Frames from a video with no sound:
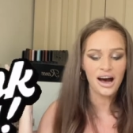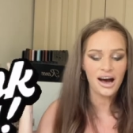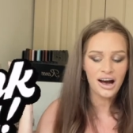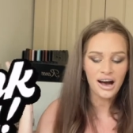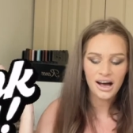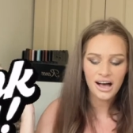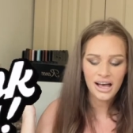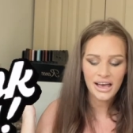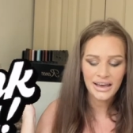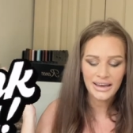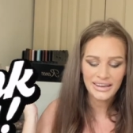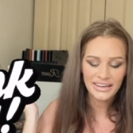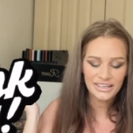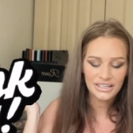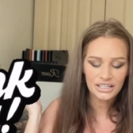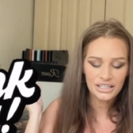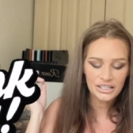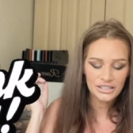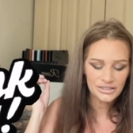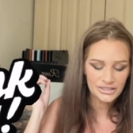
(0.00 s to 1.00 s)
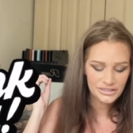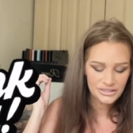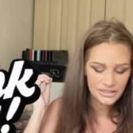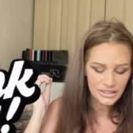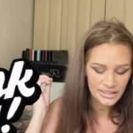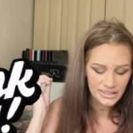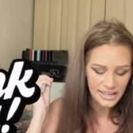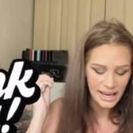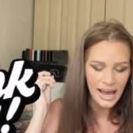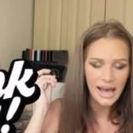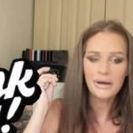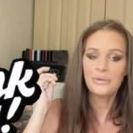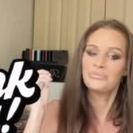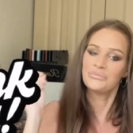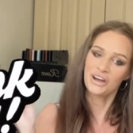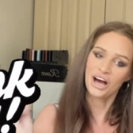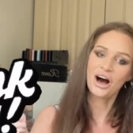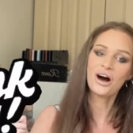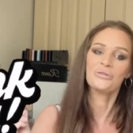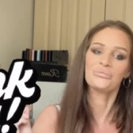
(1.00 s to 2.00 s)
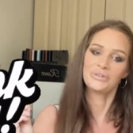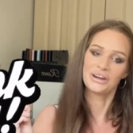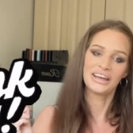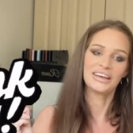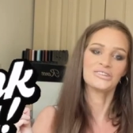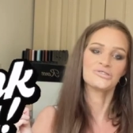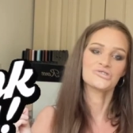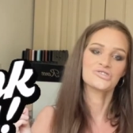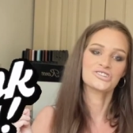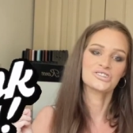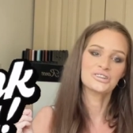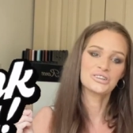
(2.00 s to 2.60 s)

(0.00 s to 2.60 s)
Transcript: I am not rich,